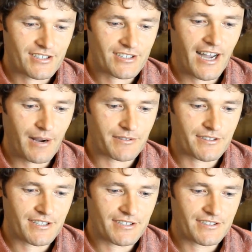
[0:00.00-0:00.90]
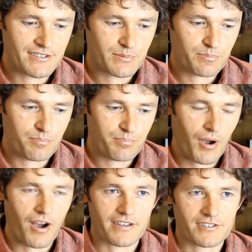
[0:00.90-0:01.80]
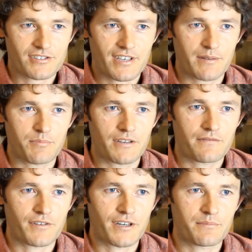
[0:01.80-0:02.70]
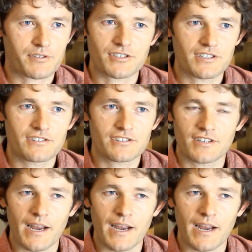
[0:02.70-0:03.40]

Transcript: to start with, these bikes had been freedom machines,